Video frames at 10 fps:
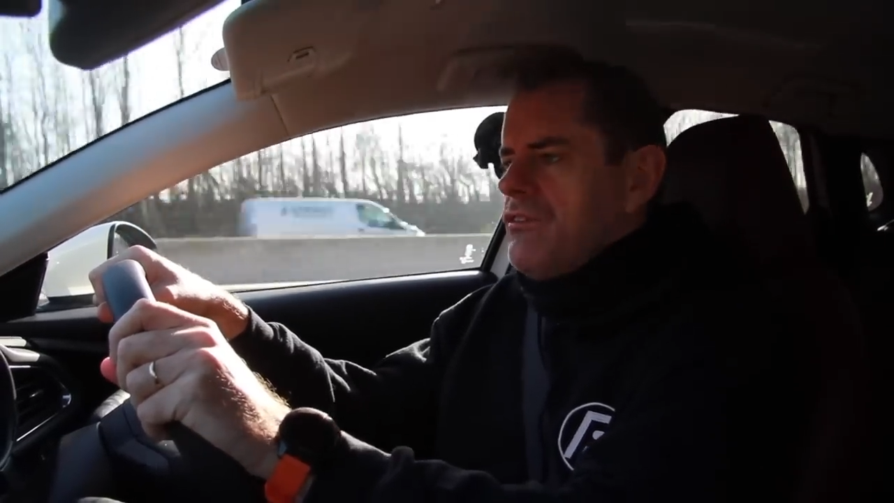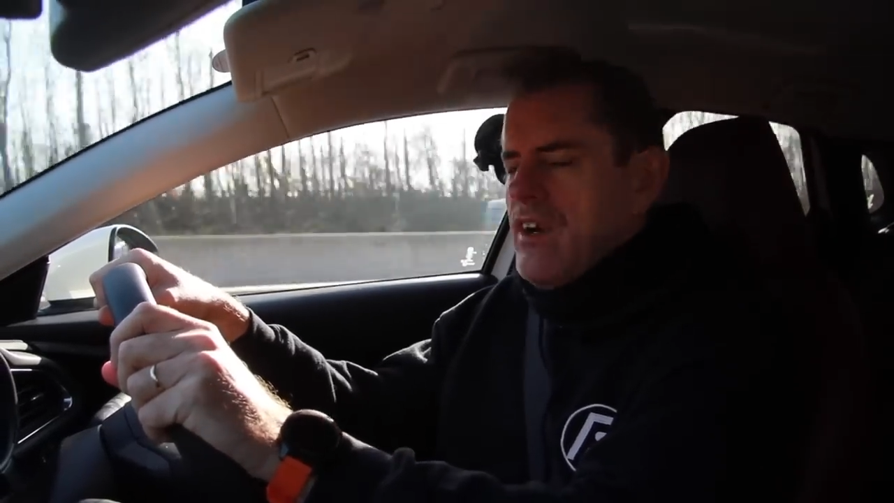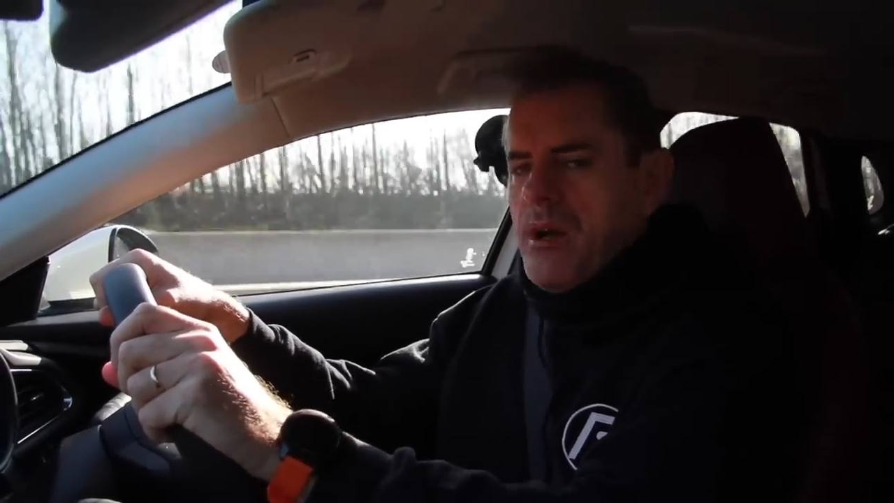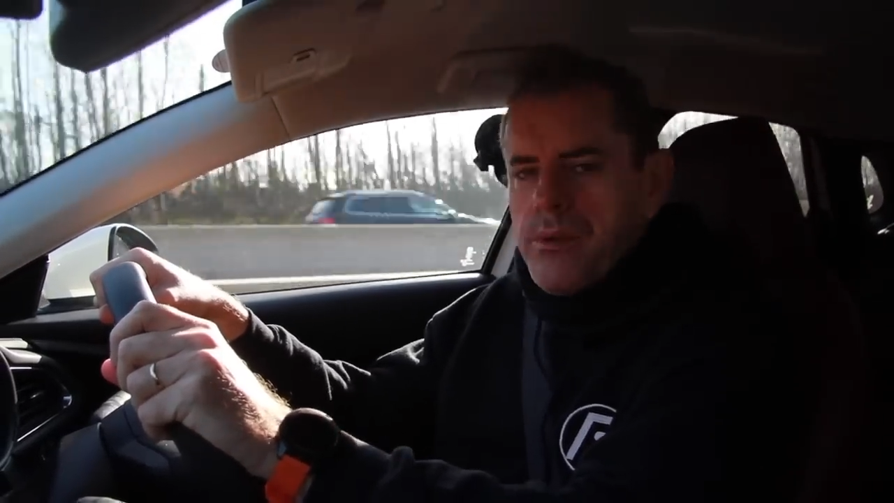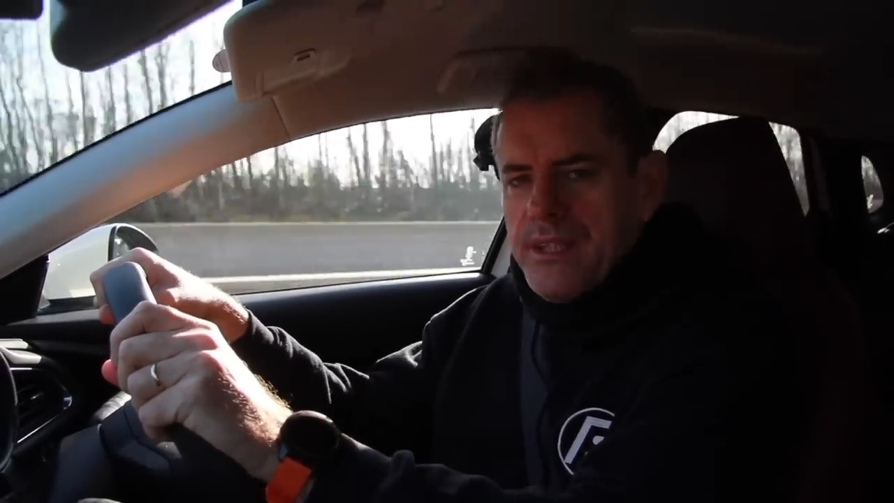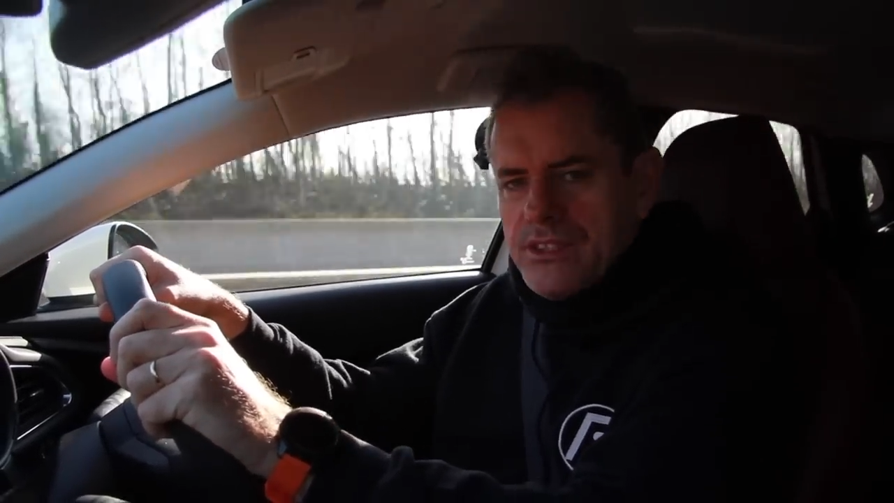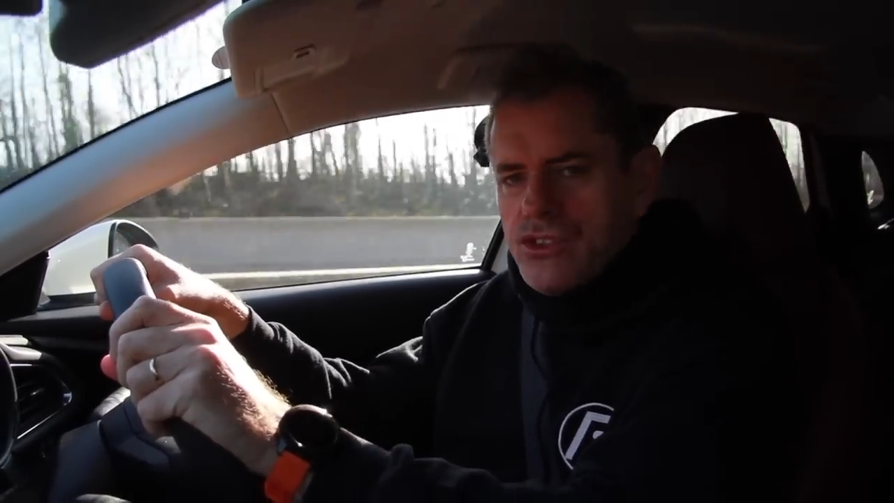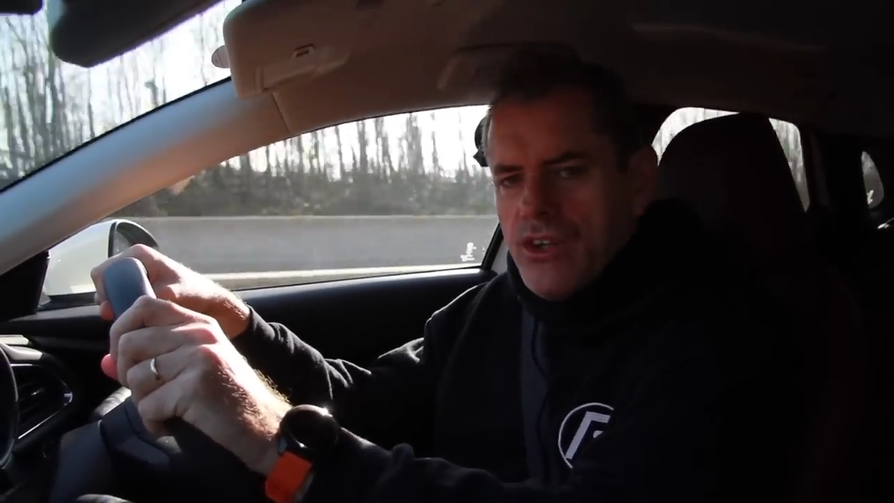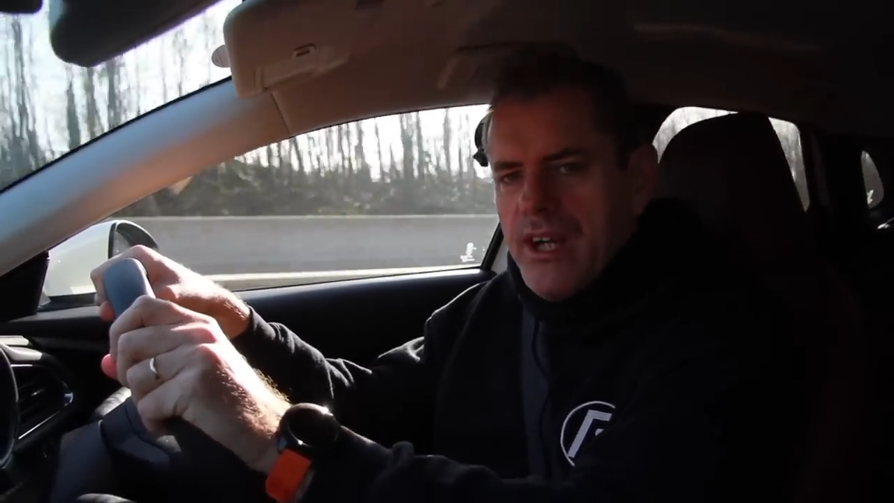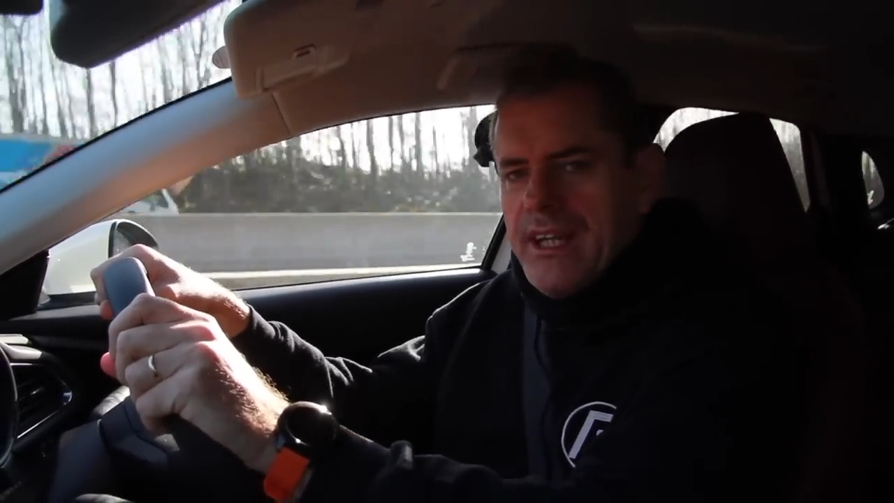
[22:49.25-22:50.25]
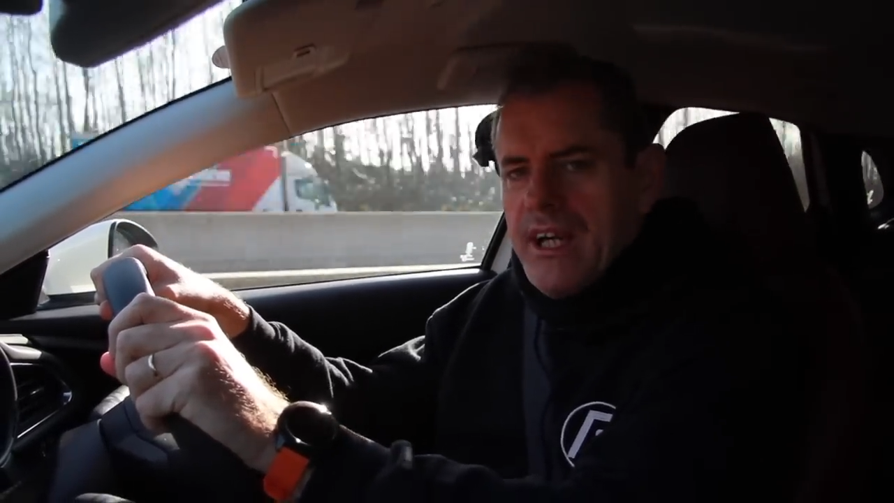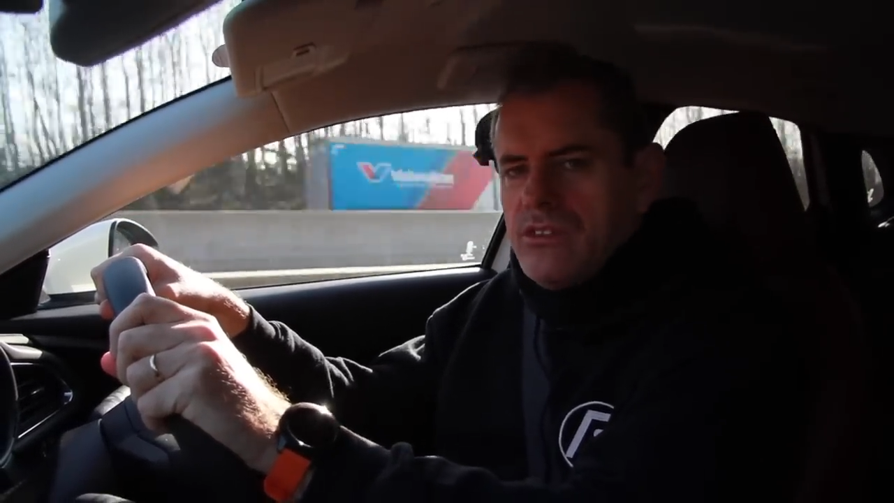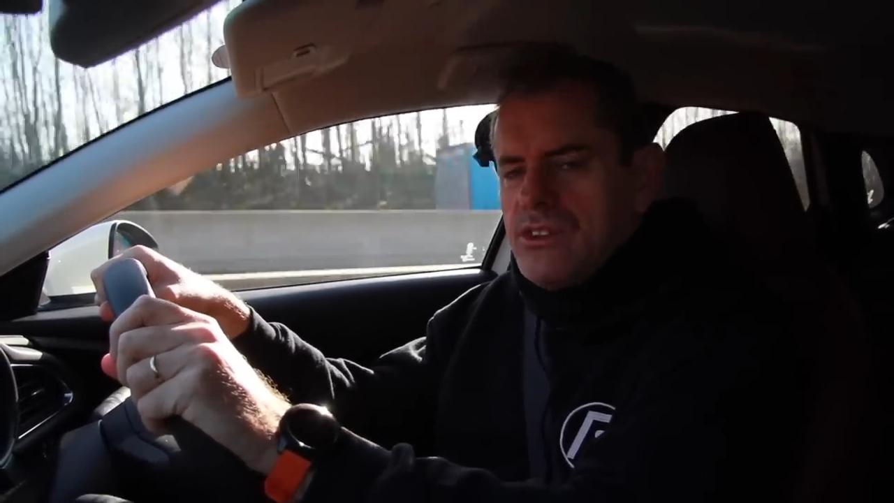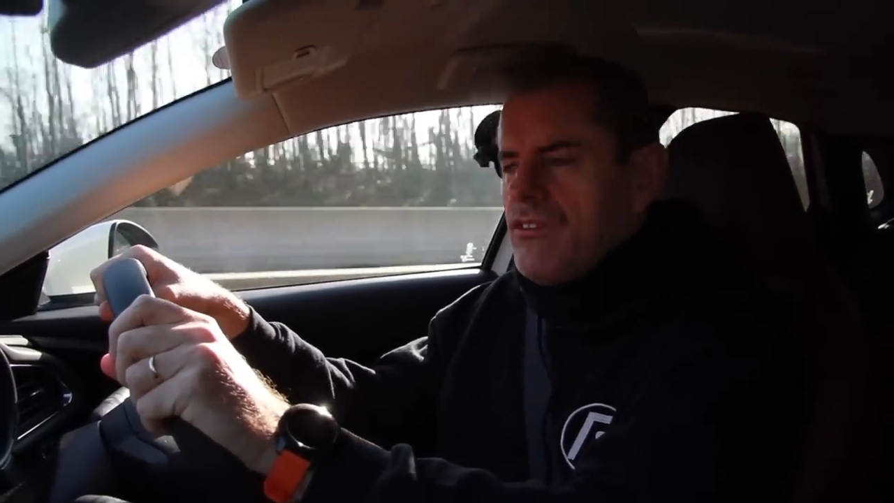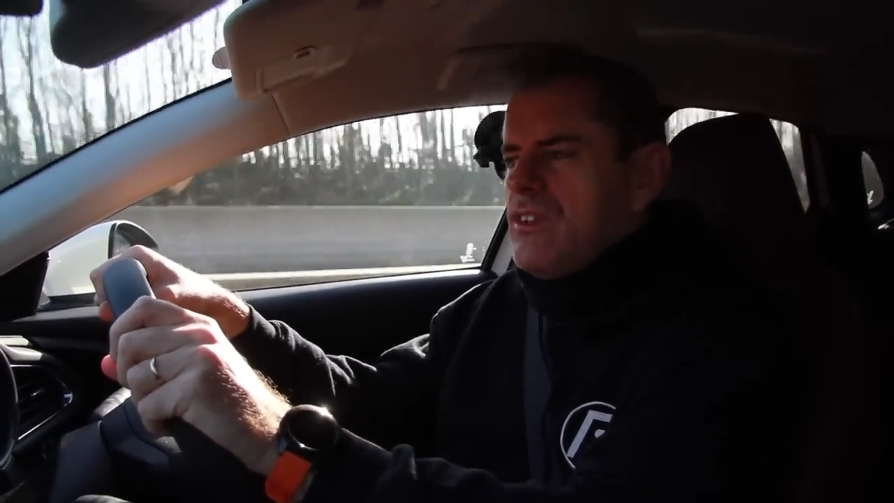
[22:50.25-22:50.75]
fabrics and trying
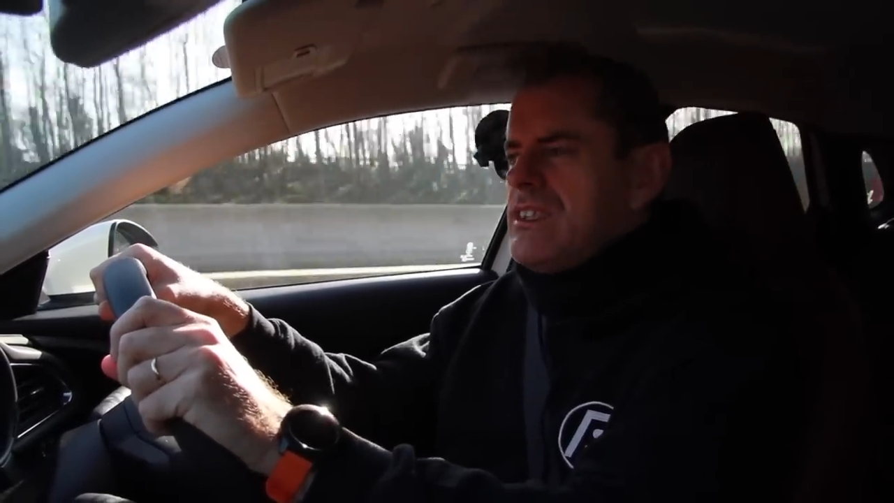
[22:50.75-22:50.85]
out stuff.